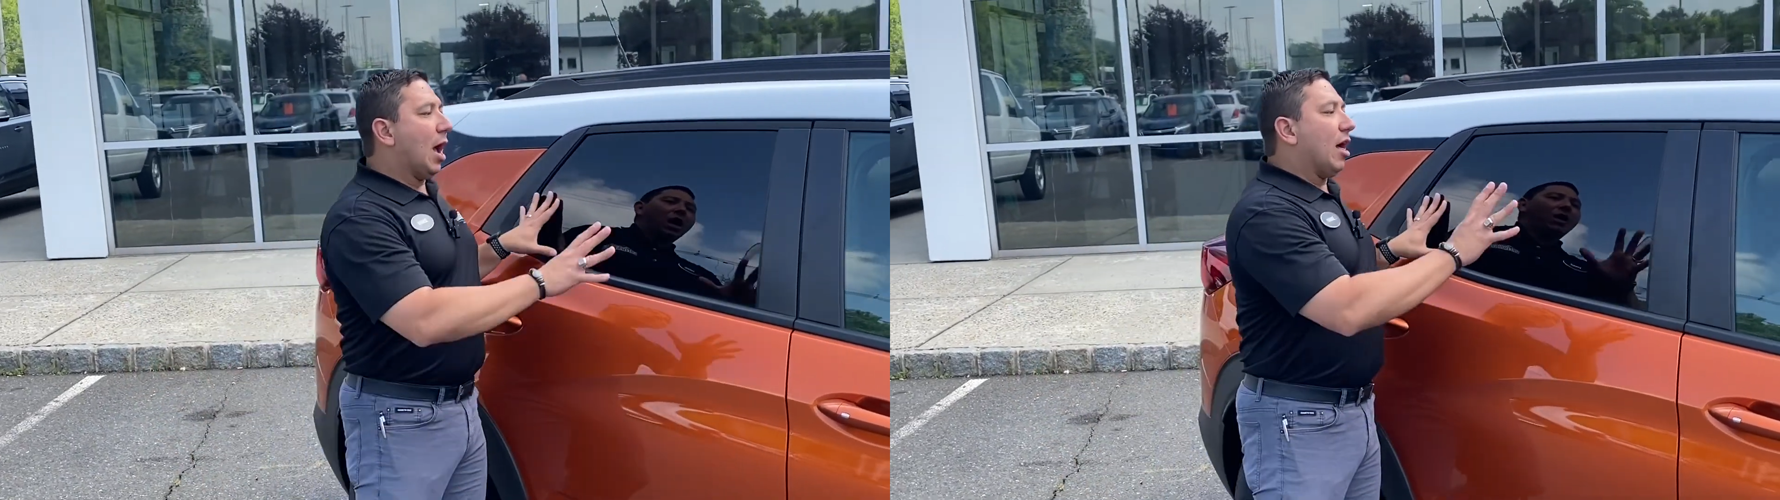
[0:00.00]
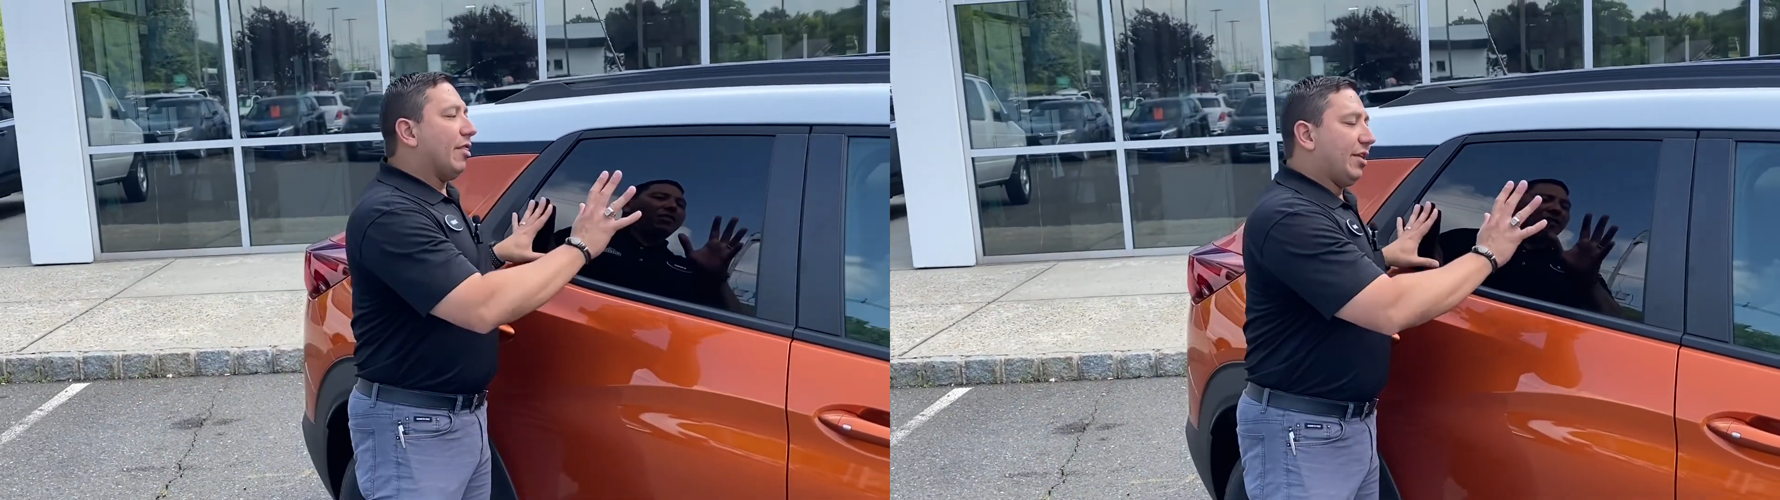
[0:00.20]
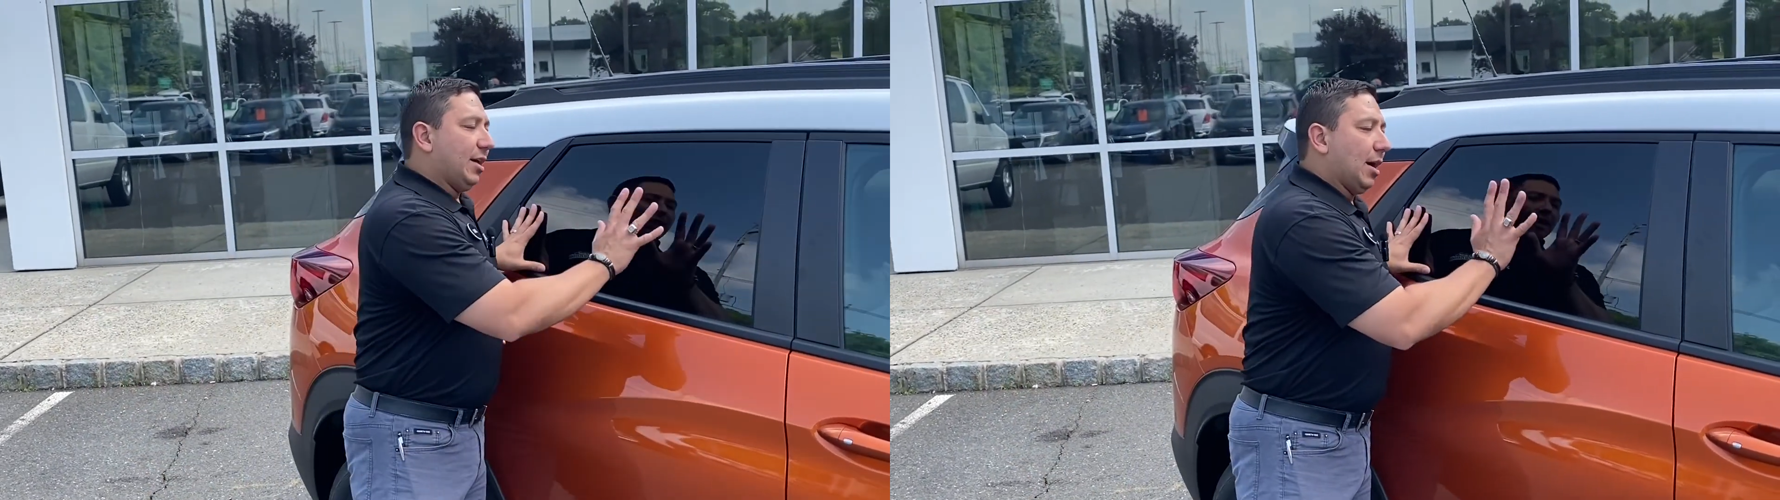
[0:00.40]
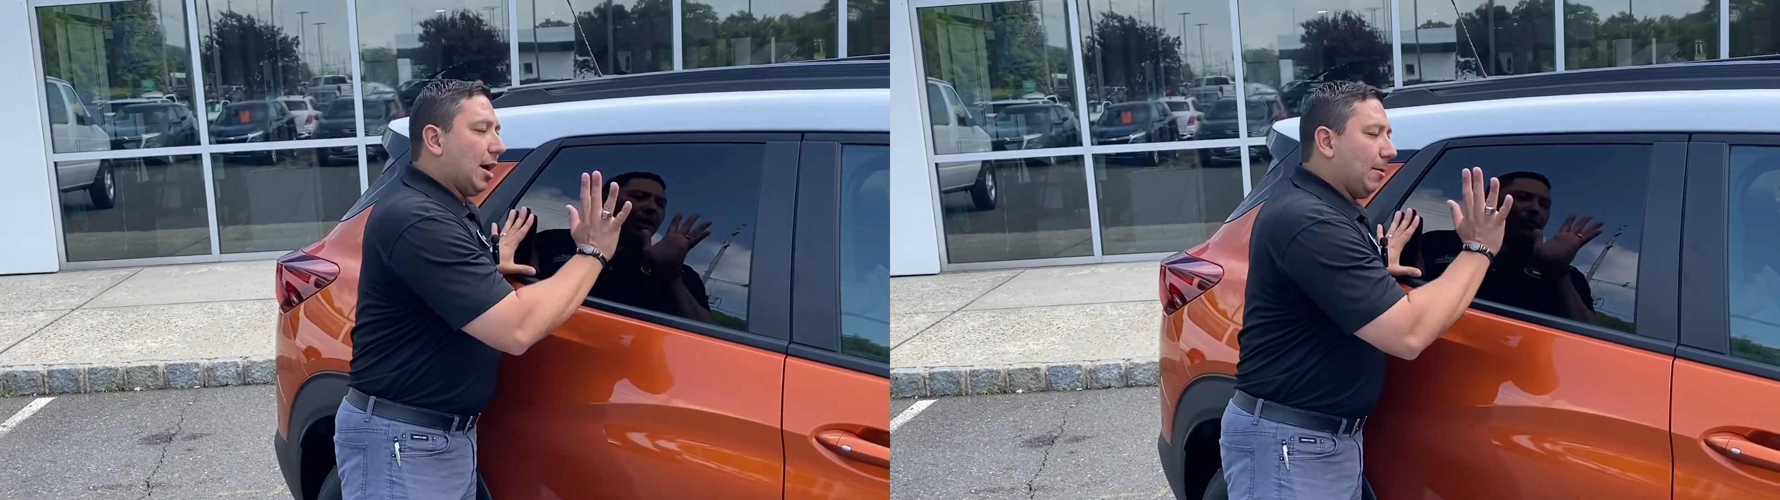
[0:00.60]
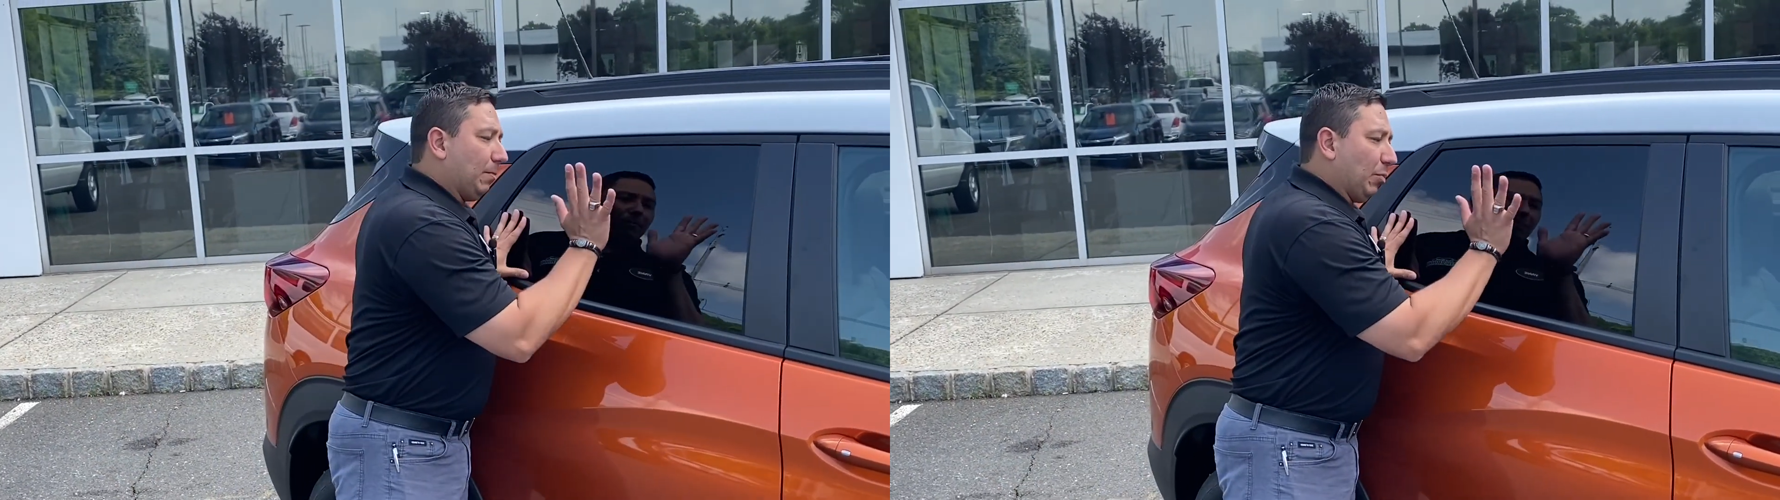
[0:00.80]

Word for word: the uh,